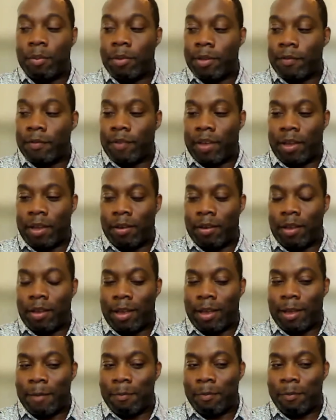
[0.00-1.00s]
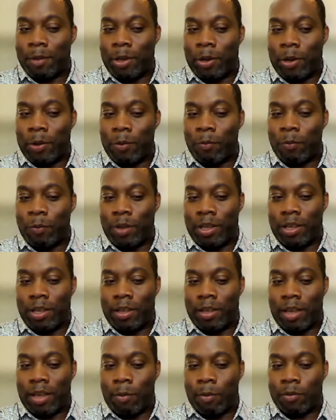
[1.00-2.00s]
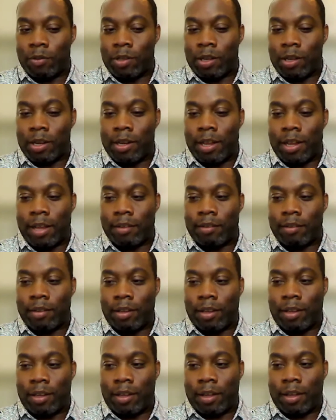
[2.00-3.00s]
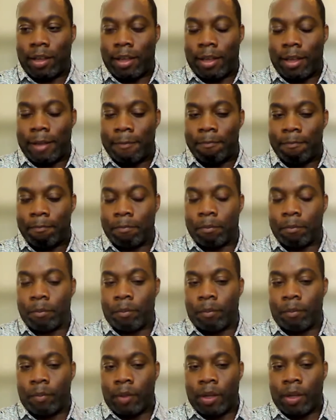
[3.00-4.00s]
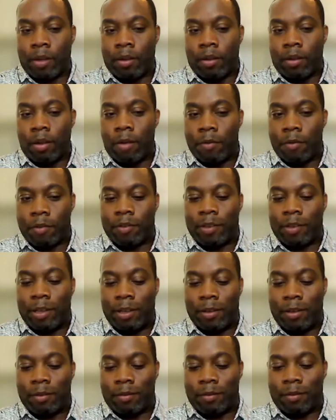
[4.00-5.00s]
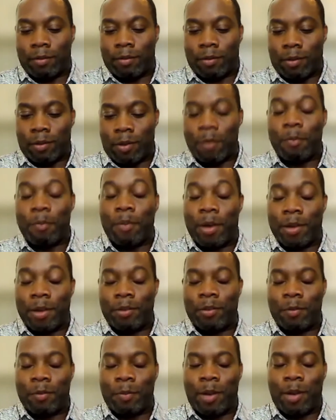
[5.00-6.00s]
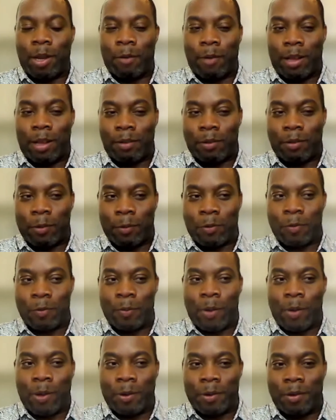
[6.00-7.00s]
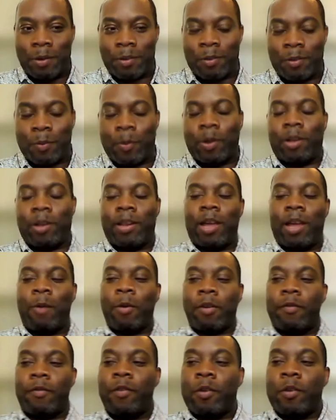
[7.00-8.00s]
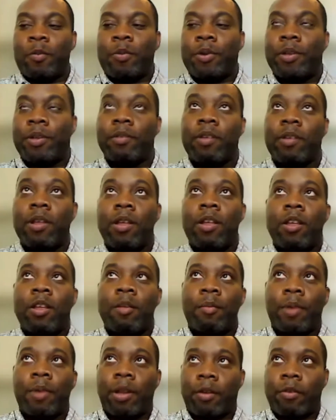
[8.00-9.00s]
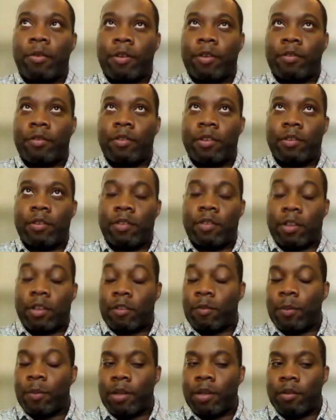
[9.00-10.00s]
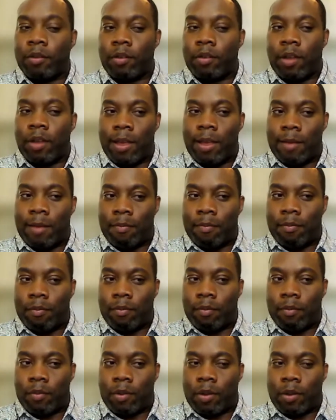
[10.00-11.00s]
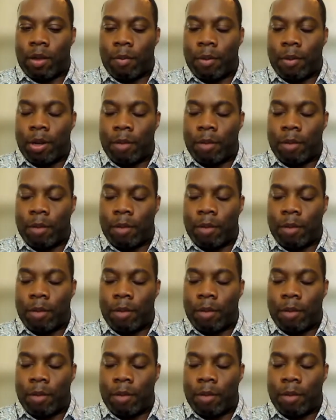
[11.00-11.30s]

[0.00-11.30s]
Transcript: vein, I was looking at the, obviously compared to Palo Alto, smaller network footprint, but across the 6 months coming up